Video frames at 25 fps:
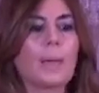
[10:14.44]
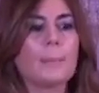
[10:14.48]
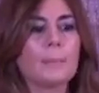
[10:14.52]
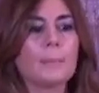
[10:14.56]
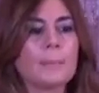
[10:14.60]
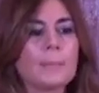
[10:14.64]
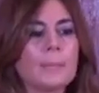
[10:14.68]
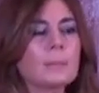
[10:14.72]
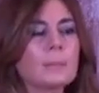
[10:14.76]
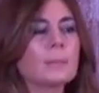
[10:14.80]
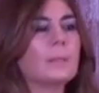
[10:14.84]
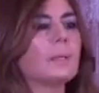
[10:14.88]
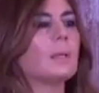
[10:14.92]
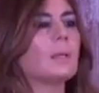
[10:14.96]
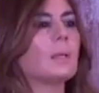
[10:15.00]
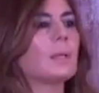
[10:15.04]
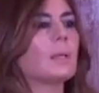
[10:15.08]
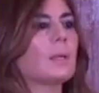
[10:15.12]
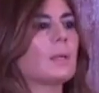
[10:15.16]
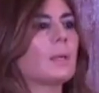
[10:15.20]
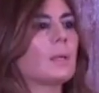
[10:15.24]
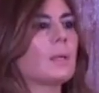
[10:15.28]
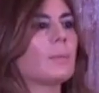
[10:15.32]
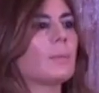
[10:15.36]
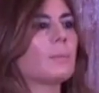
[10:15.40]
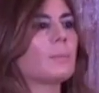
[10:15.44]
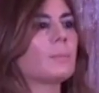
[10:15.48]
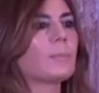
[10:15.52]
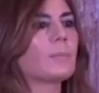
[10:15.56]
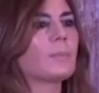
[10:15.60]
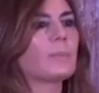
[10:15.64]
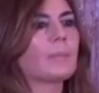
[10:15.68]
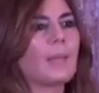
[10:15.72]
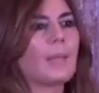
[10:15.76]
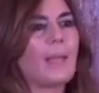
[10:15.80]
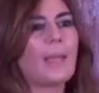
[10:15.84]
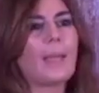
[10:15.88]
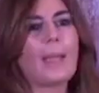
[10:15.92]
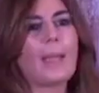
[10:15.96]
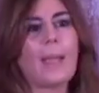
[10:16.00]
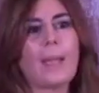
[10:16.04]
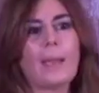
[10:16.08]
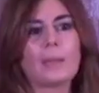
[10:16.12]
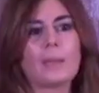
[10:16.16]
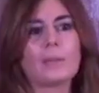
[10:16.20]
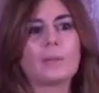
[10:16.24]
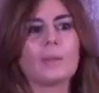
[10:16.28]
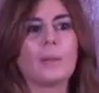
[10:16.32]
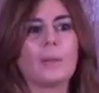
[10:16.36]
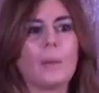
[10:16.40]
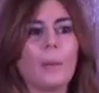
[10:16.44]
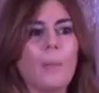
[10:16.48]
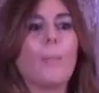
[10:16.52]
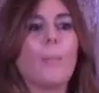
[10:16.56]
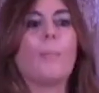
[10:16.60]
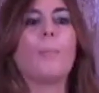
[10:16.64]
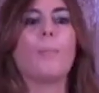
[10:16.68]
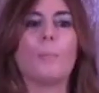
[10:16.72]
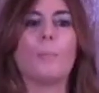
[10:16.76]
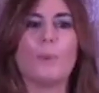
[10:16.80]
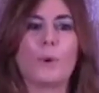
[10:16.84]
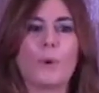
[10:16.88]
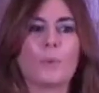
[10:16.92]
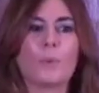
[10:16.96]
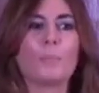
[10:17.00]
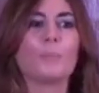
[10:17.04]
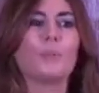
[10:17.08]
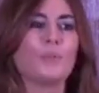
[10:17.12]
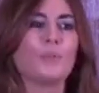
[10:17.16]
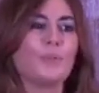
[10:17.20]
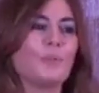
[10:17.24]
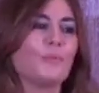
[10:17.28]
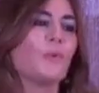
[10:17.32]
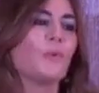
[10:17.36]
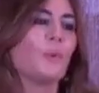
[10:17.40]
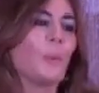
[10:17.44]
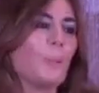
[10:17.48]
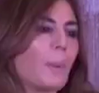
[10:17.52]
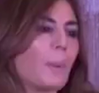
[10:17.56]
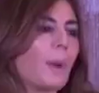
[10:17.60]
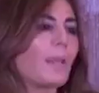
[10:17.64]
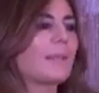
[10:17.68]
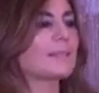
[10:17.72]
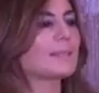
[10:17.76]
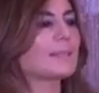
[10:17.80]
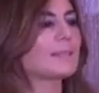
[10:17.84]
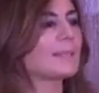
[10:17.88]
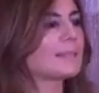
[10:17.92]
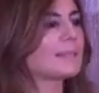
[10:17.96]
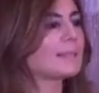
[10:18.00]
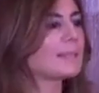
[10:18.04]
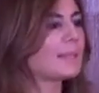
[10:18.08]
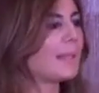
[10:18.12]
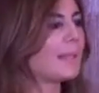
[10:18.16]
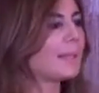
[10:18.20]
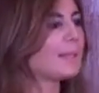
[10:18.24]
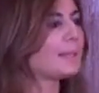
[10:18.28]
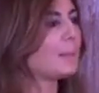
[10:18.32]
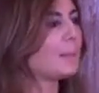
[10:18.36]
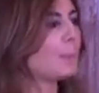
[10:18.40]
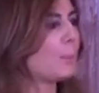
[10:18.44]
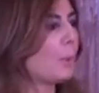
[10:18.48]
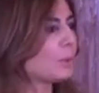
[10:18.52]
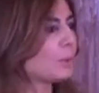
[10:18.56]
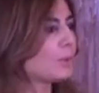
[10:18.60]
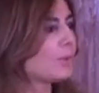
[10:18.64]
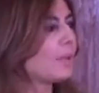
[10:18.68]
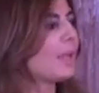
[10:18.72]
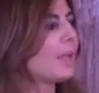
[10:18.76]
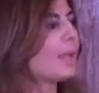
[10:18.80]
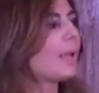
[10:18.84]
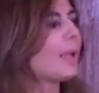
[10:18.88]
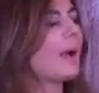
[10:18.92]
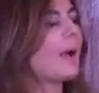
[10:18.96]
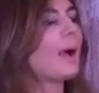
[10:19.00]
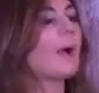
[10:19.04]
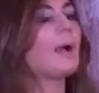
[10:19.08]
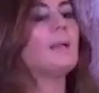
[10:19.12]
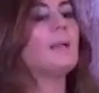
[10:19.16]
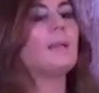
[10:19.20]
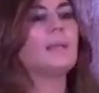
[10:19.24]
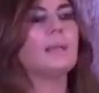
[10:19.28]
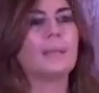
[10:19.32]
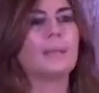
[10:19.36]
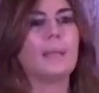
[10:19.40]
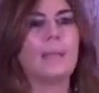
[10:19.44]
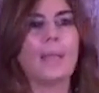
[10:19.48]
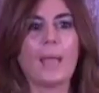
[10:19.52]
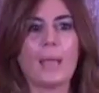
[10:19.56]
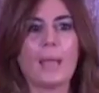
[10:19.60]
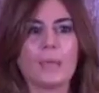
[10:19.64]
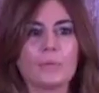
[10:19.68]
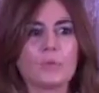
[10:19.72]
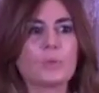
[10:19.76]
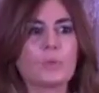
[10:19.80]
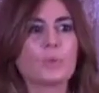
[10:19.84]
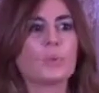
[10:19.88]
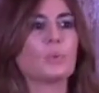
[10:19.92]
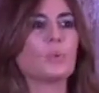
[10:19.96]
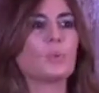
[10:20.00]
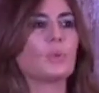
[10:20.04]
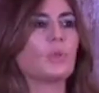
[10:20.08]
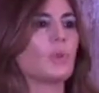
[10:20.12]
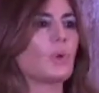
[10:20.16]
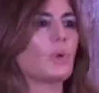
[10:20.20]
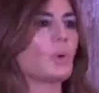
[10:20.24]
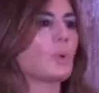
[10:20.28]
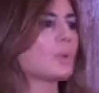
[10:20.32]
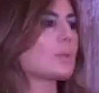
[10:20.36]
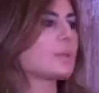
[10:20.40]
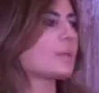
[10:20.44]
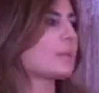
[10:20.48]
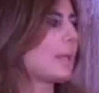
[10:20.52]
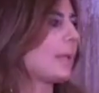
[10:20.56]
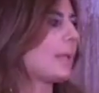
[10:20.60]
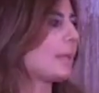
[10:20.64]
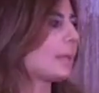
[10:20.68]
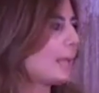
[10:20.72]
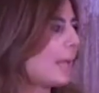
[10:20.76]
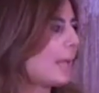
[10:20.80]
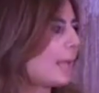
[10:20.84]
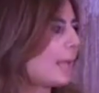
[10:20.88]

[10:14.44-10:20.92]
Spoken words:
mean, they had more beautiful places than the bottega. They have studios and they